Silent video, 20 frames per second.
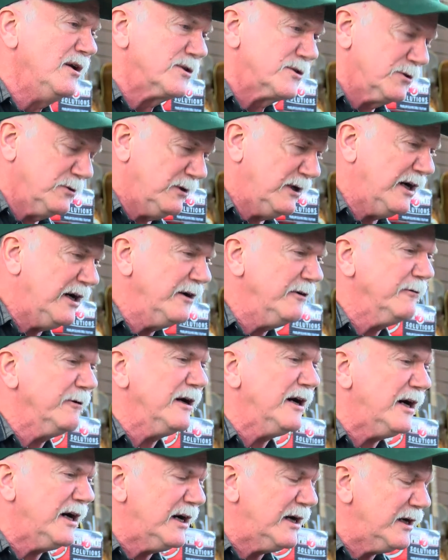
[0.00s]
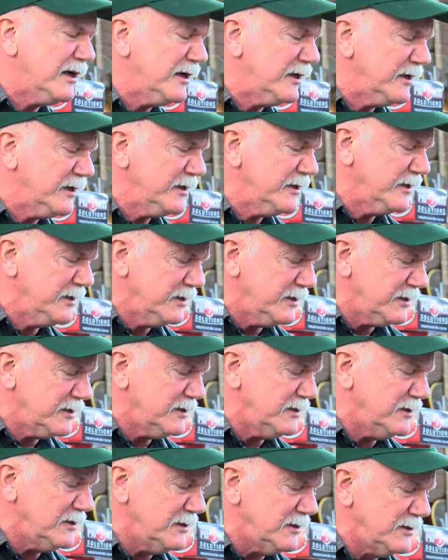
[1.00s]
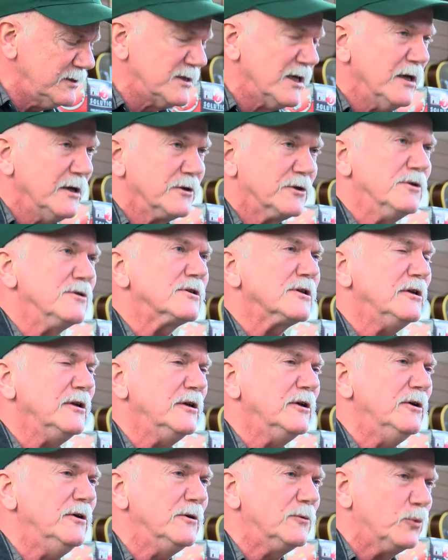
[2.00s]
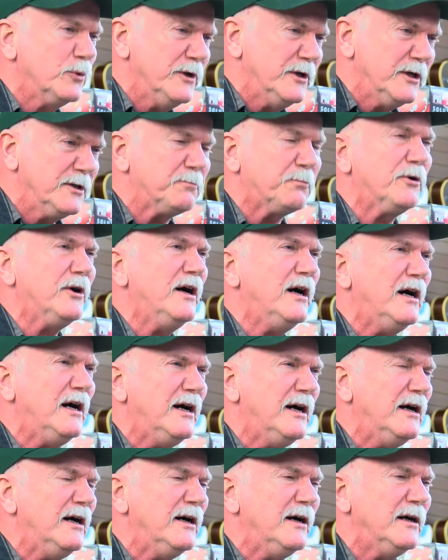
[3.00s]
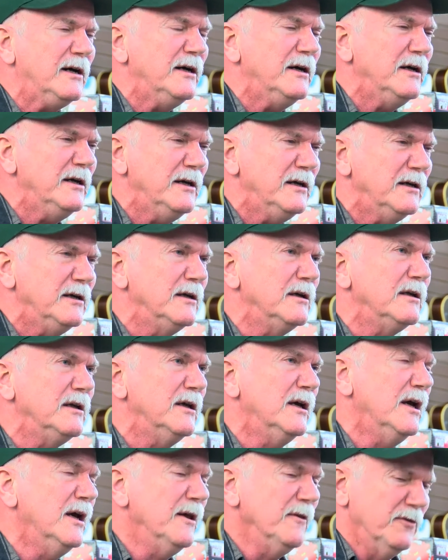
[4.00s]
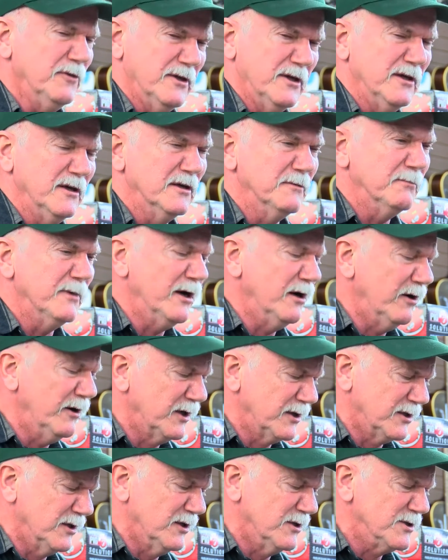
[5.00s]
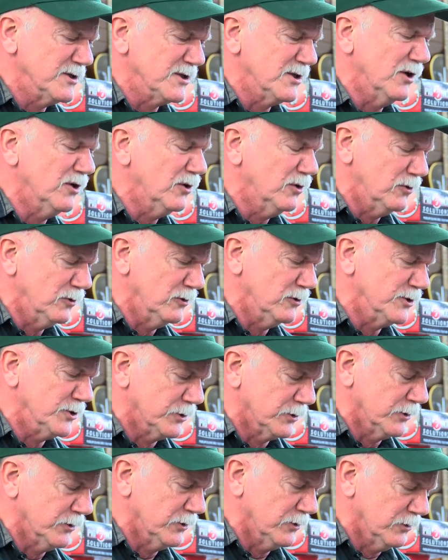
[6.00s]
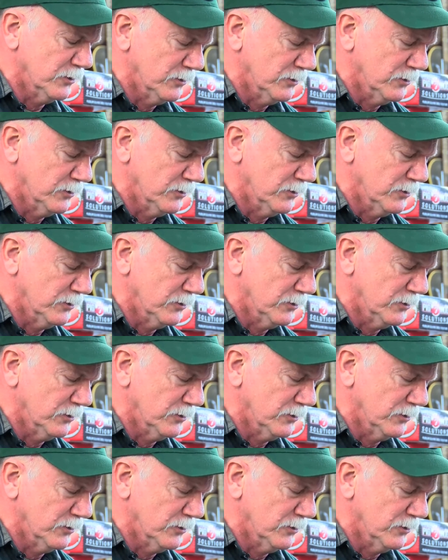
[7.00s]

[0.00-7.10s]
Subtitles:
So I rise to salute with pride the American soldier.